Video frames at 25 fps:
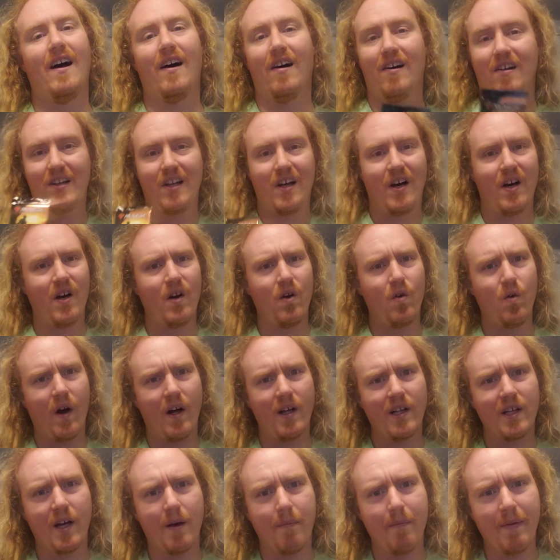Hello,
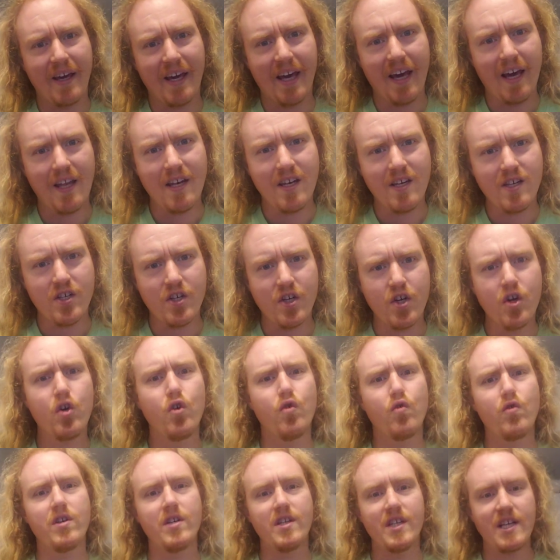welcome again
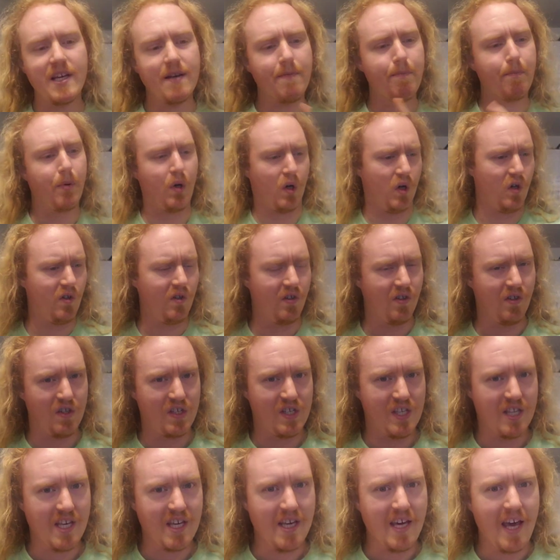to Deep
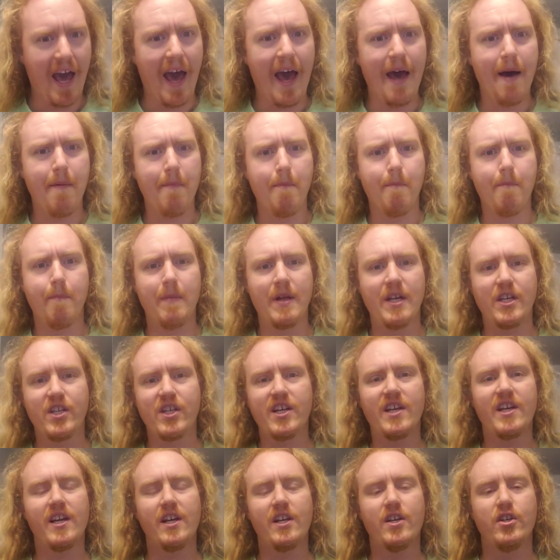Pulls, the
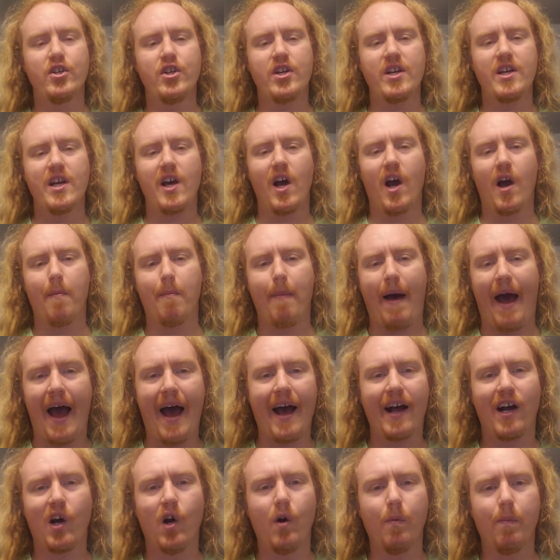MTG
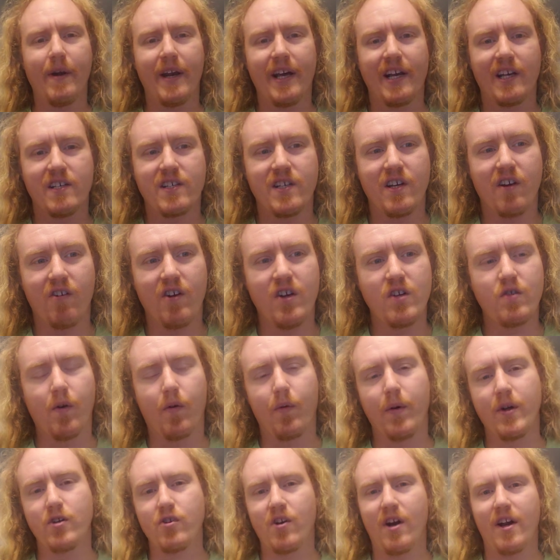pack opening series where
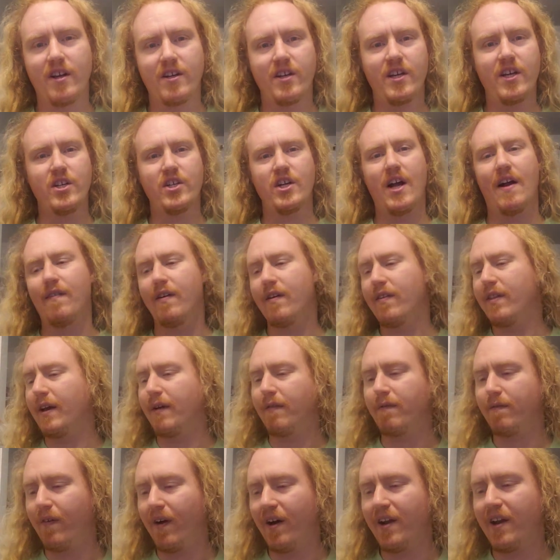we try to teach you everything
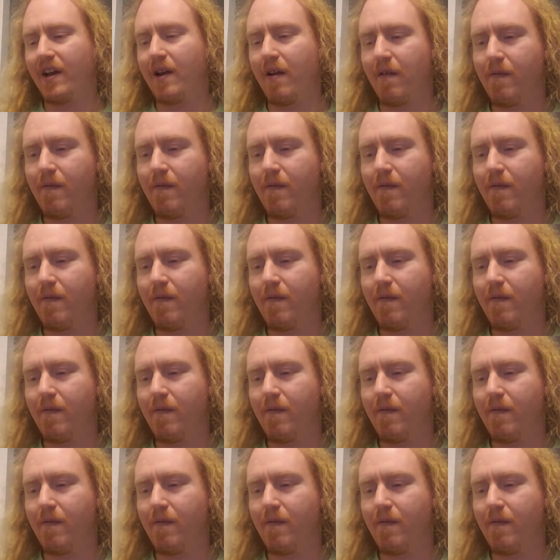fun and